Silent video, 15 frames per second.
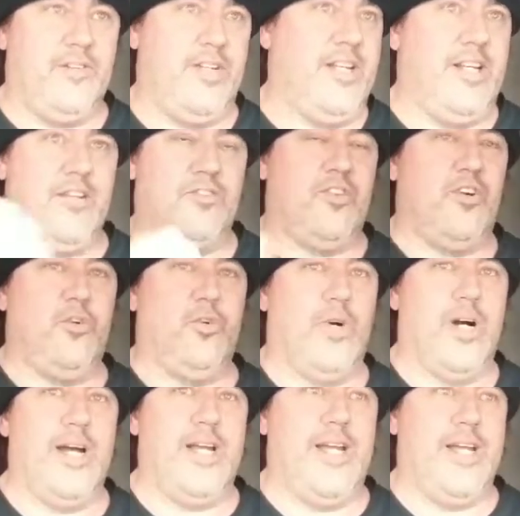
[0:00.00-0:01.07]
And he doesn't know who
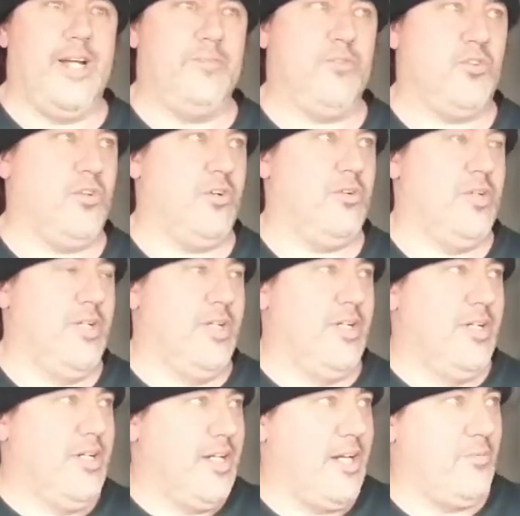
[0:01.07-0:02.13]
I am. So
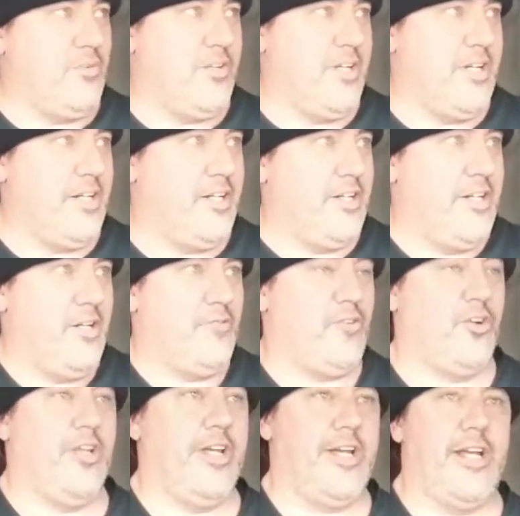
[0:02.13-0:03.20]
I'm sitting in here
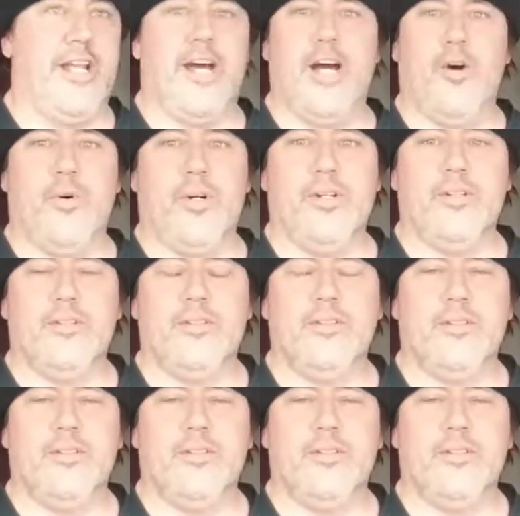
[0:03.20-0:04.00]
for like an hour